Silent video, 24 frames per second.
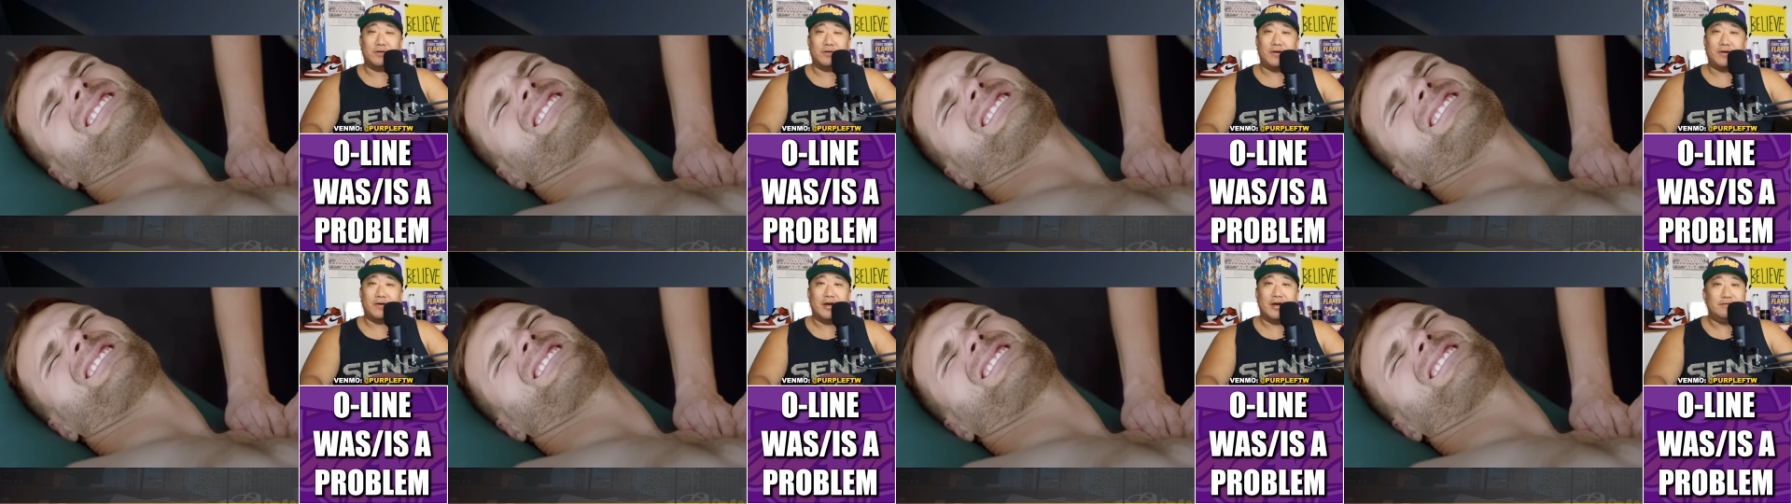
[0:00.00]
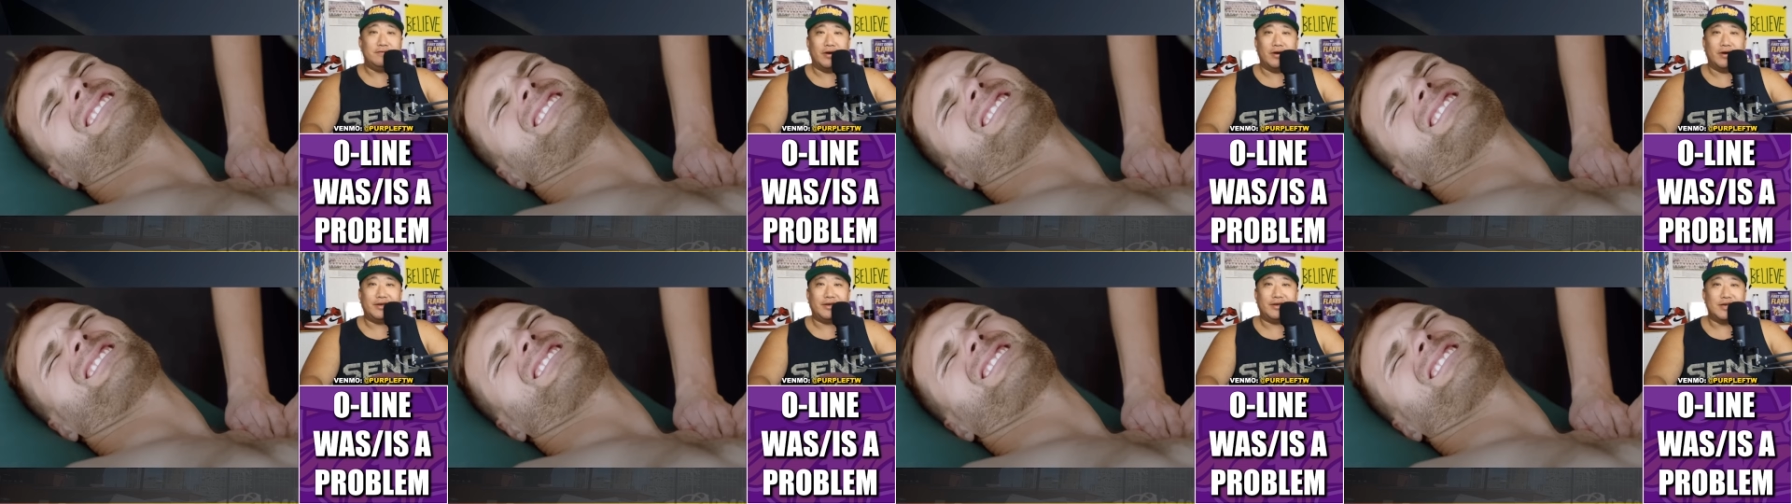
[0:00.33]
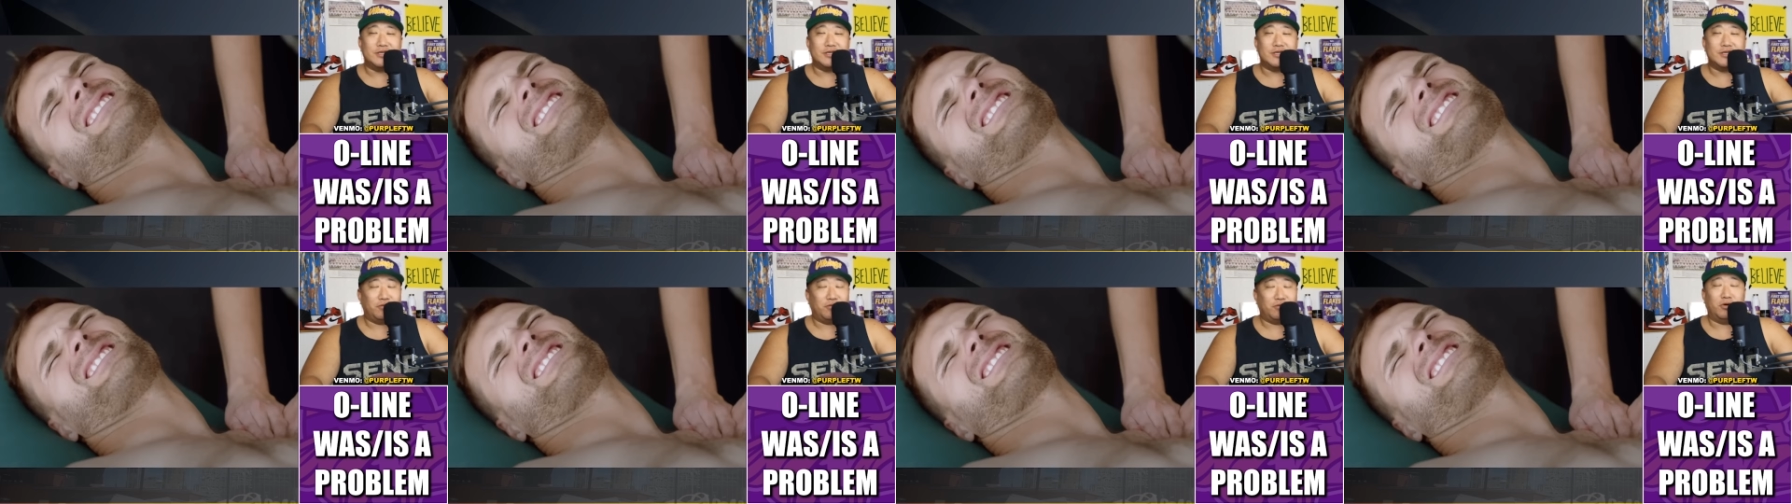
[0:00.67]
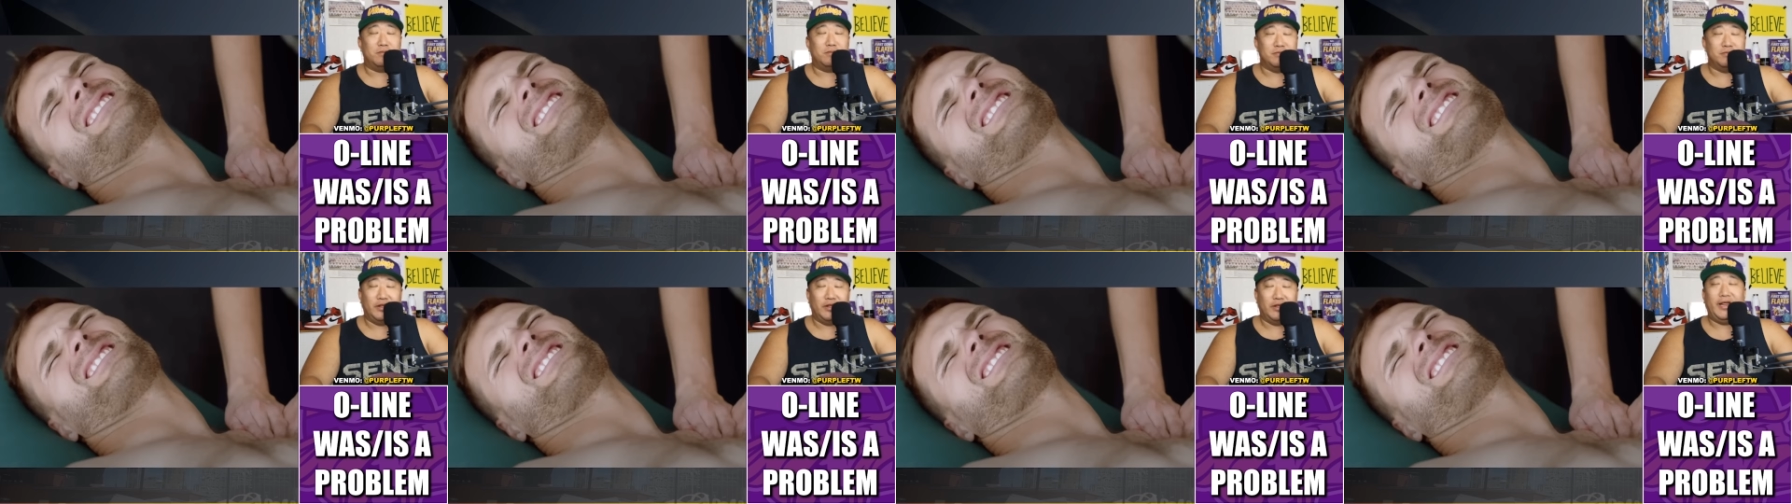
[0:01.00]
Vikings
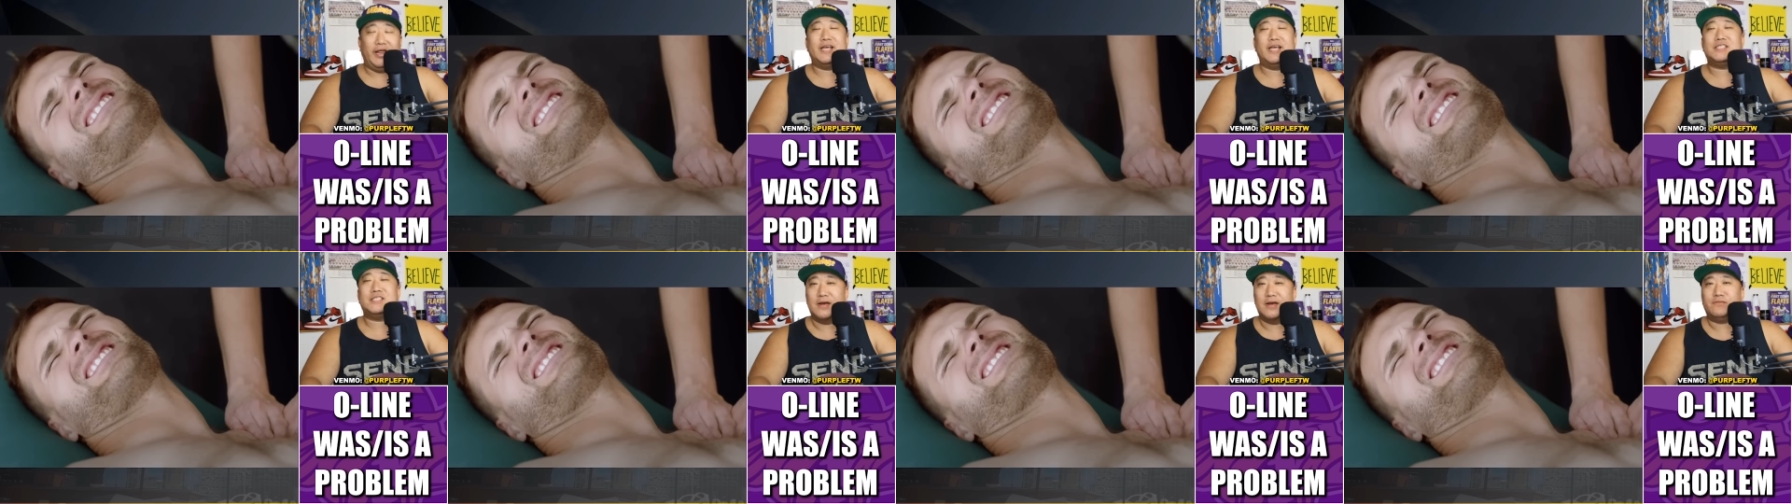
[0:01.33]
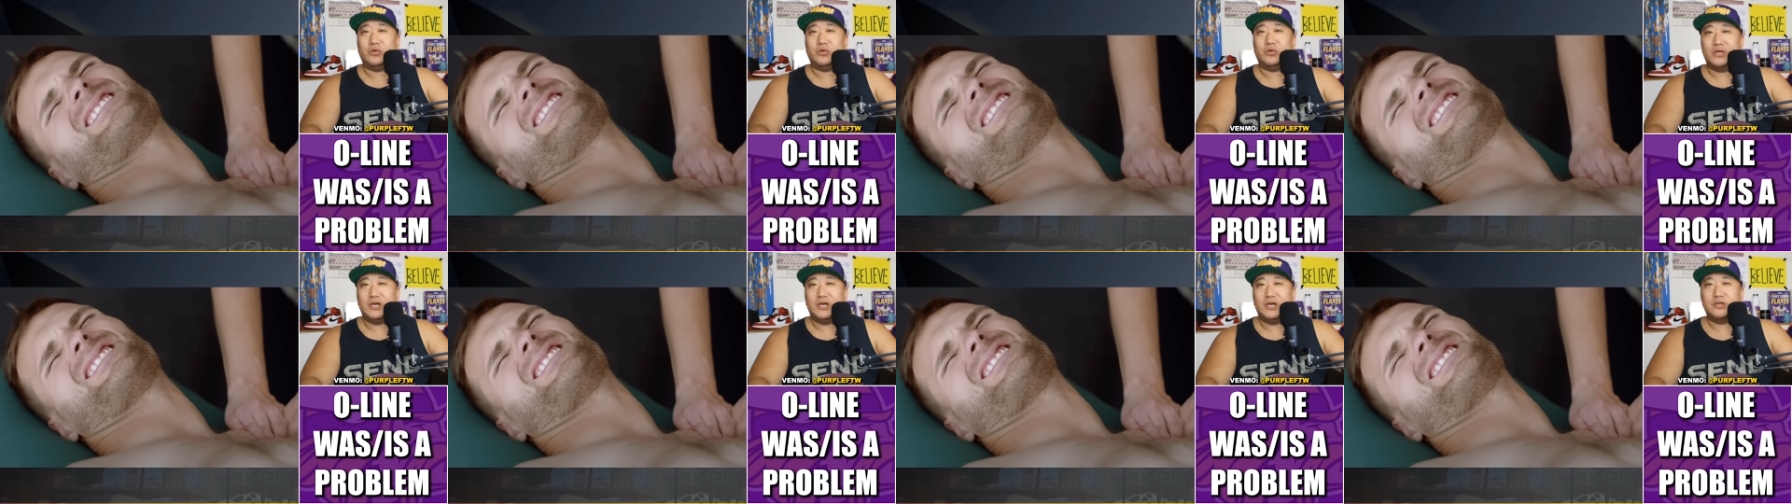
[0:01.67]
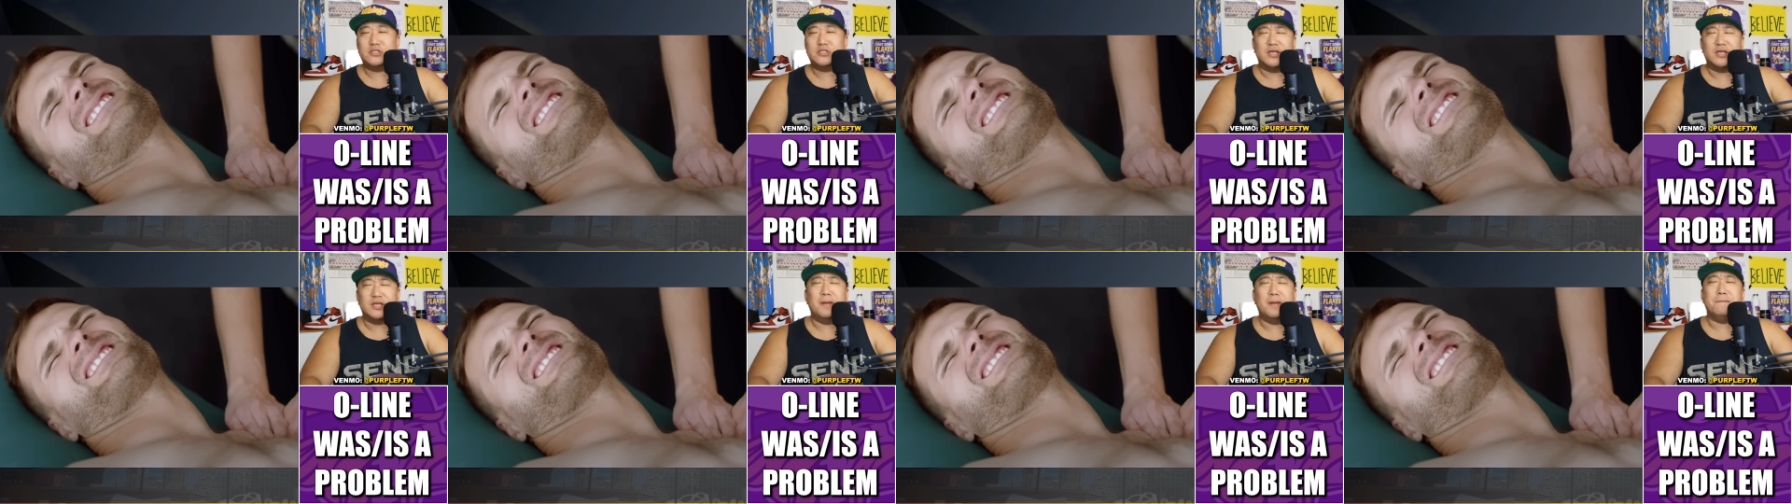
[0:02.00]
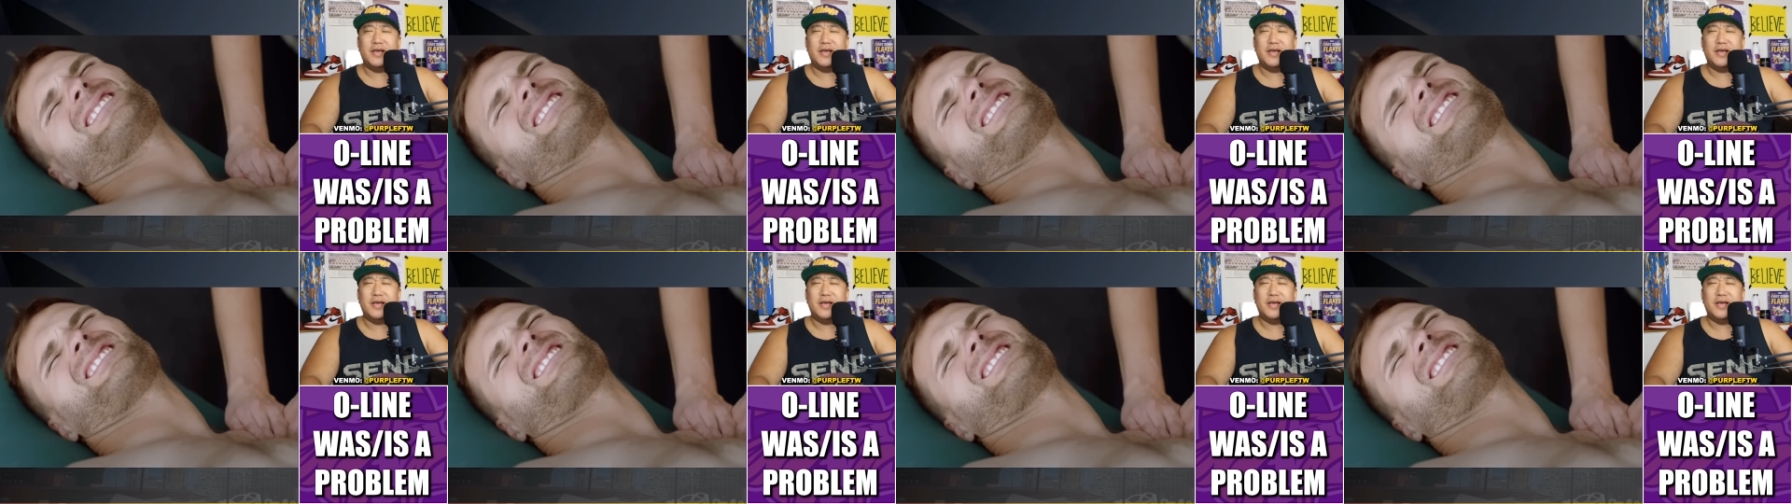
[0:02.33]
for the last several years,